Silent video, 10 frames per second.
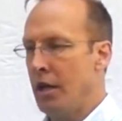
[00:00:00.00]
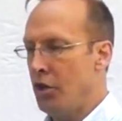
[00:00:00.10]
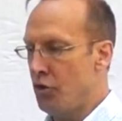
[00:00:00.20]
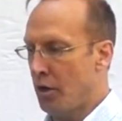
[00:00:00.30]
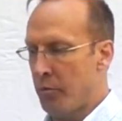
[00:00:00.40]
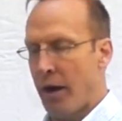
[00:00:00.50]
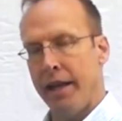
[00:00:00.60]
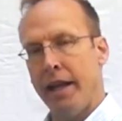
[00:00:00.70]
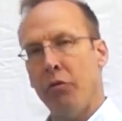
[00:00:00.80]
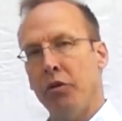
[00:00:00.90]
You combine
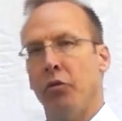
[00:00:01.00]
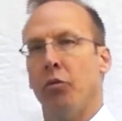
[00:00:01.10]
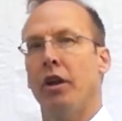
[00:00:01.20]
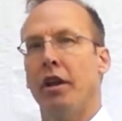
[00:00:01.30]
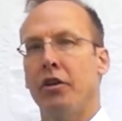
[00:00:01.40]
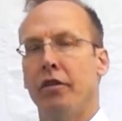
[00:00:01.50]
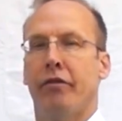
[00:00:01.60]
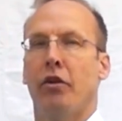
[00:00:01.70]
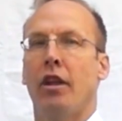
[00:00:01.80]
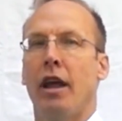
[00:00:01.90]
that with a really good
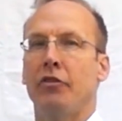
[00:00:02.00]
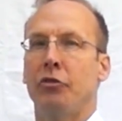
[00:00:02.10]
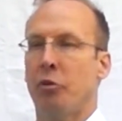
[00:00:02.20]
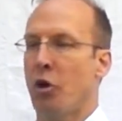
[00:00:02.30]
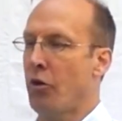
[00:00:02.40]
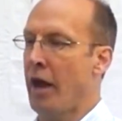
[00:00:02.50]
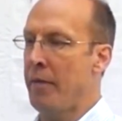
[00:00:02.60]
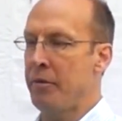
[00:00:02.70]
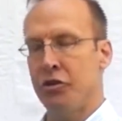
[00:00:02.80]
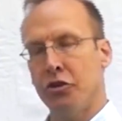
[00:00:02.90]
fertilizing
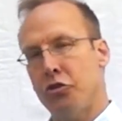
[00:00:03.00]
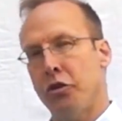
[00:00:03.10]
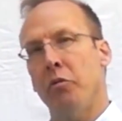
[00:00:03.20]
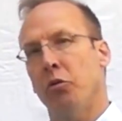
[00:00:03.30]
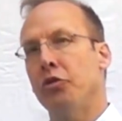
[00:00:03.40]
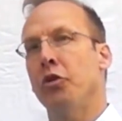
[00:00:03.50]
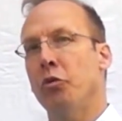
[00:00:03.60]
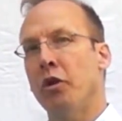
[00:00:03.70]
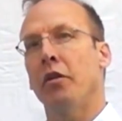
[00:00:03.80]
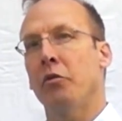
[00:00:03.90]
program and your tree will do
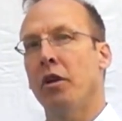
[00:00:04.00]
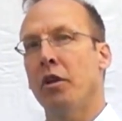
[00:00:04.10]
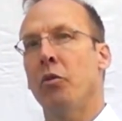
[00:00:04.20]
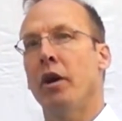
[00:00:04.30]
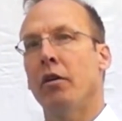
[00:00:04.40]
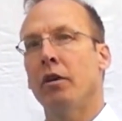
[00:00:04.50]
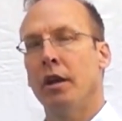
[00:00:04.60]
really, really well.